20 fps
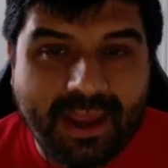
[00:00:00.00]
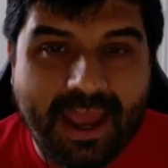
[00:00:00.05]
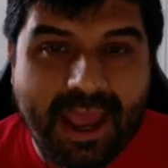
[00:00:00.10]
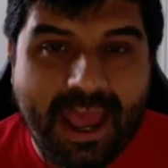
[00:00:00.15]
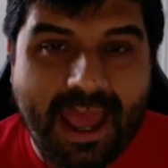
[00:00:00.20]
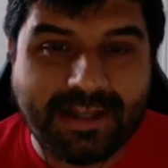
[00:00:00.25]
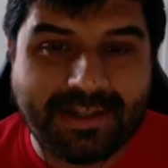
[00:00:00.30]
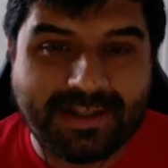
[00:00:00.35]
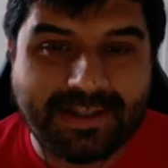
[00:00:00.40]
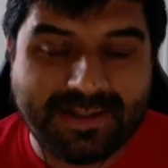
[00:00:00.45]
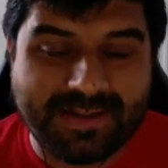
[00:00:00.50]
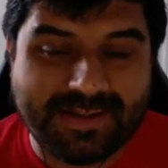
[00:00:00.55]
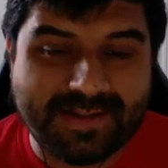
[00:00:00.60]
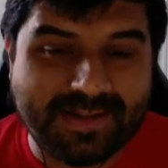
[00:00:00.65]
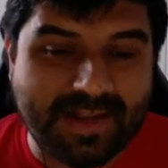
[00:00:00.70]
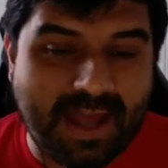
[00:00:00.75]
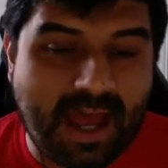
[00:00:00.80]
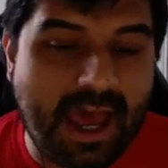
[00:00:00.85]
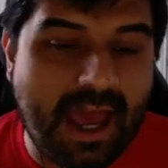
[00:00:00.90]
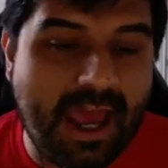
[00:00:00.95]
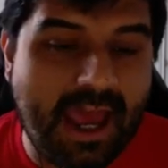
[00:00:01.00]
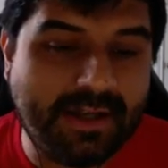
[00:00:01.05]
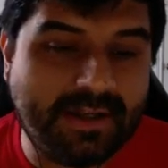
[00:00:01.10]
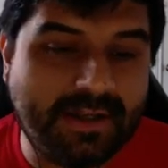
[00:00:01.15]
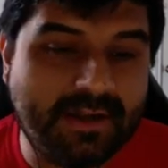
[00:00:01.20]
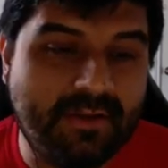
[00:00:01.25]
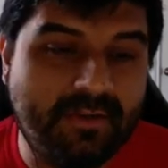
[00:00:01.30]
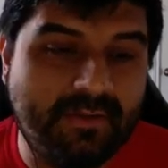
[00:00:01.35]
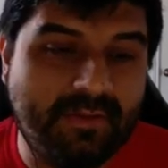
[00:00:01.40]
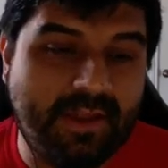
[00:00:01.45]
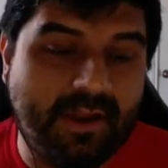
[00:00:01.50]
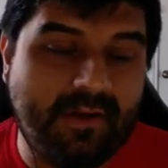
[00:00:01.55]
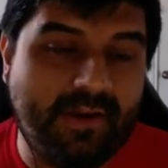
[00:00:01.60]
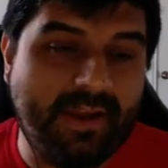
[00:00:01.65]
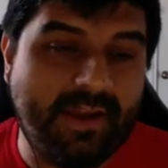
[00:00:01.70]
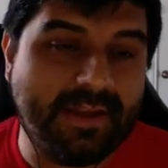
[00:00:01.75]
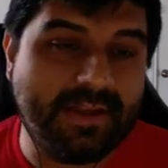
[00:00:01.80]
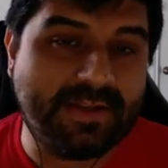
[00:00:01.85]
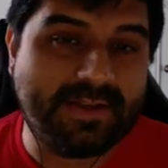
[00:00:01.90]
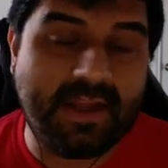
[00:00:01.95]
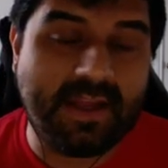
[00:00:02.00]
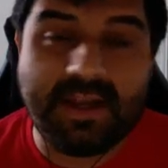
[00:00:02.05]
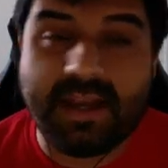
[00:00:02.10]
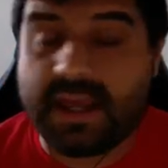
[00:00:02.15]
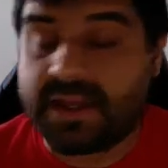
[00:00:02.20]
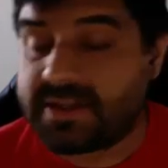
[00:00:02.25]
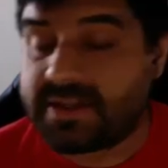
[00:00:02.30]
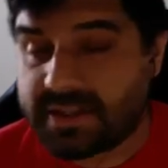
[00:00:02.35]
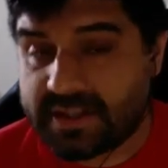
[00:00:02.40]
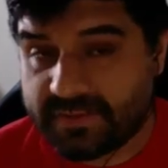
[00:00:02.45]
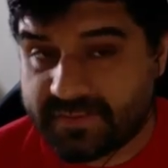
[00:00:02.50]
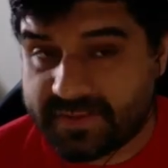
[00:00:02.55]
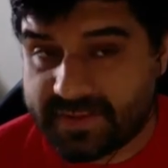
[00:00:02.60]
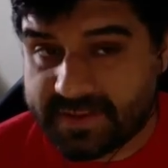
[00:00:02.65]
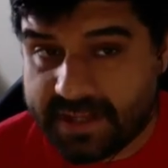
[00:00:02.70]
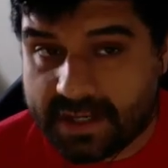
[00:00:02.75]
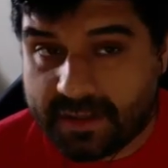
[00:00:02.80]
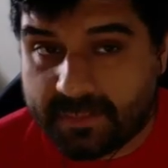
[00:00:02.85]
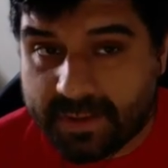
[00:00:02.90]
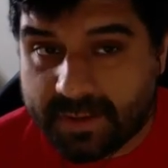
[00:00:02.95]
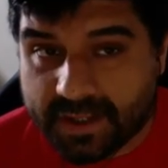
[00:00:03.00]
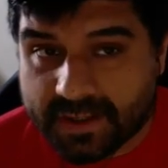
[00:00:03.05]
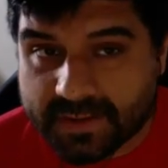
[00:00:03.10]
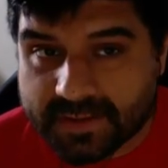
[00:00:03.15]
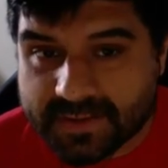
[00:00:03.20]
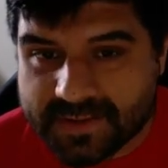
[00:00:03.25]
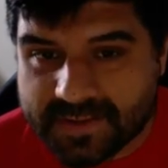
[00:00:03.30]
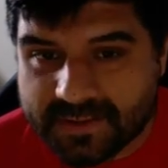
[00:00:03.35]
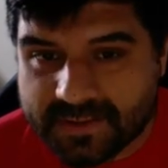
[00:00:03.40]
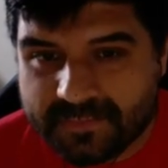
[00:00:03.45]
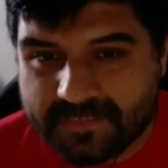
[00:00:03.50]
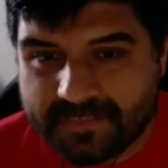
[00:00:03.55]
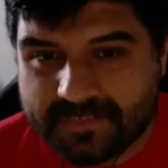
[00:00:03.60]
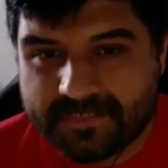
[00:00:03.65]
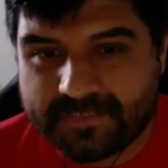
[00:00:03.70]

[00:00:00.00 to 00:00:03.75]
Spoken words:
And inside there is a nest of centipedes.